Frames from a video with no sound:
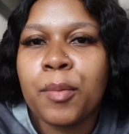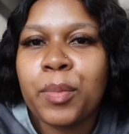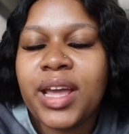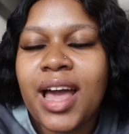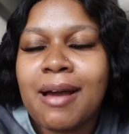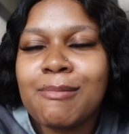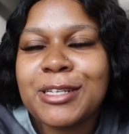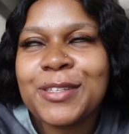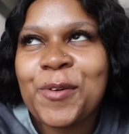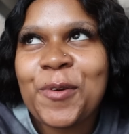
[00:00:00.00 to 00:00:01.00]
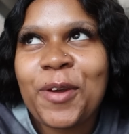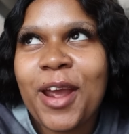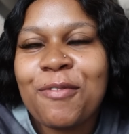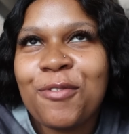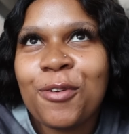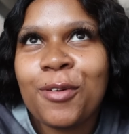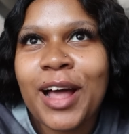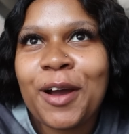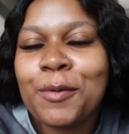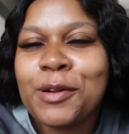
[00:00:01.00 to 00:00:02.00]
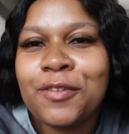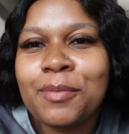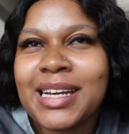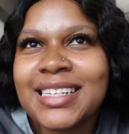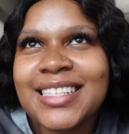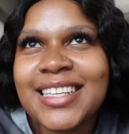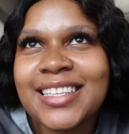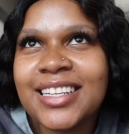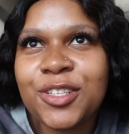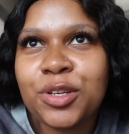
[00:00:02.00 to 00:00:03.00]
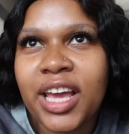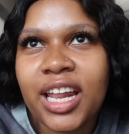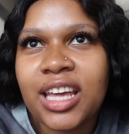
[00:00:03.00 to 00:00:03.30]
But yeah, I'm just so grateful. I can't wait for my sister to get